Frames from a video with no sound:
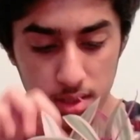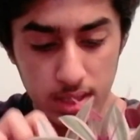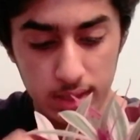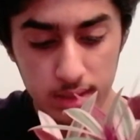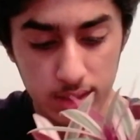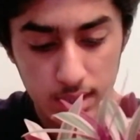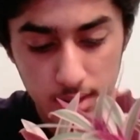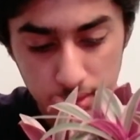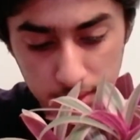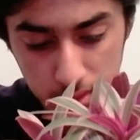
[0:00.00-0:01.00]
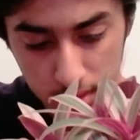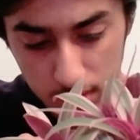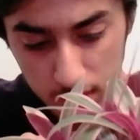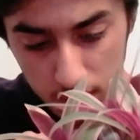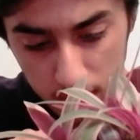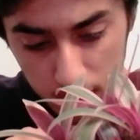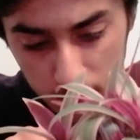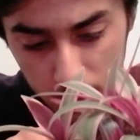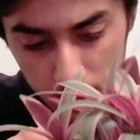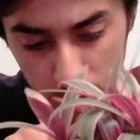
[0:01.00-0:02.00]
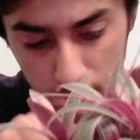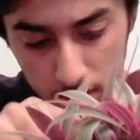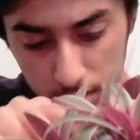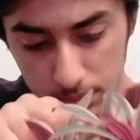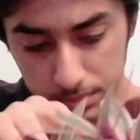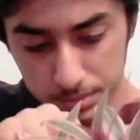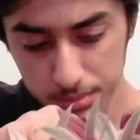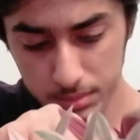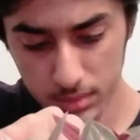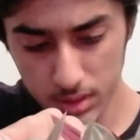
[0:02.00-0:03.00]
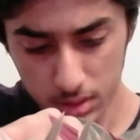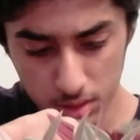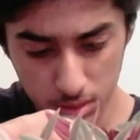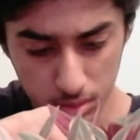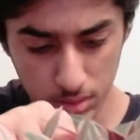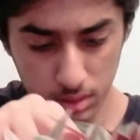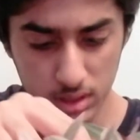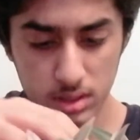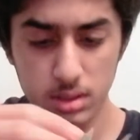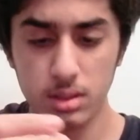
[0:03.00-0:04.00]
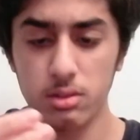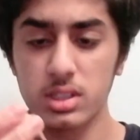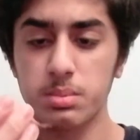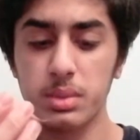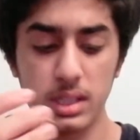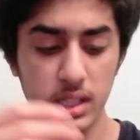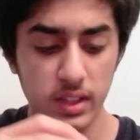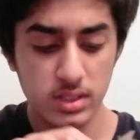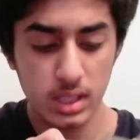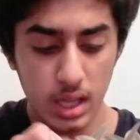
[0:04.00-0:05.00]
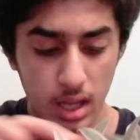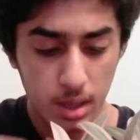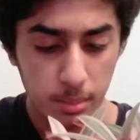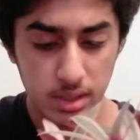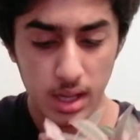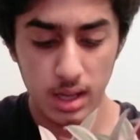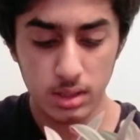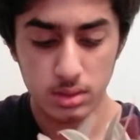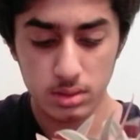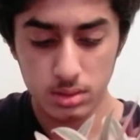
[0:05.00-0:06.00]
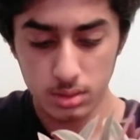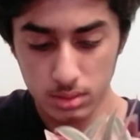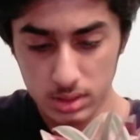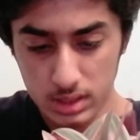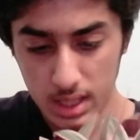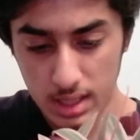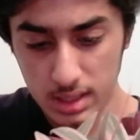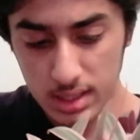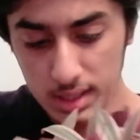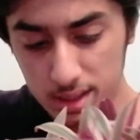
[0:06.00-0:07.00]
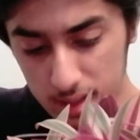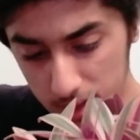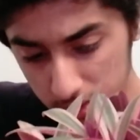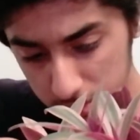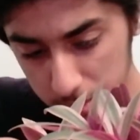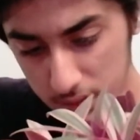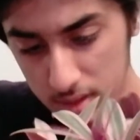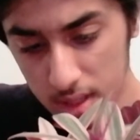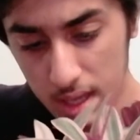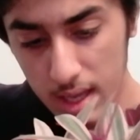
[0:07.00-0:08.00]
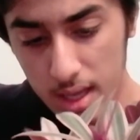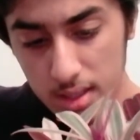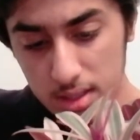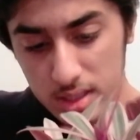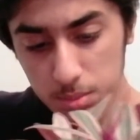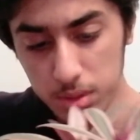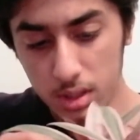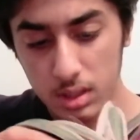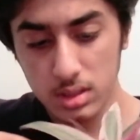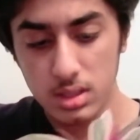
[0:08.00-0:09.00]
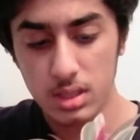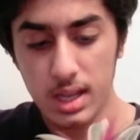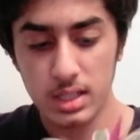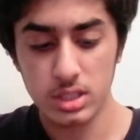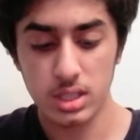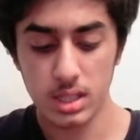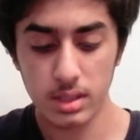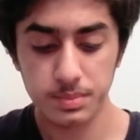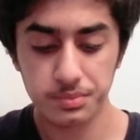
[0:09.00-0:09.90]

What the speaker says: dead leaf. Let me show you. It's crispy leaves, but I don't see any dead leaf. But this plant actually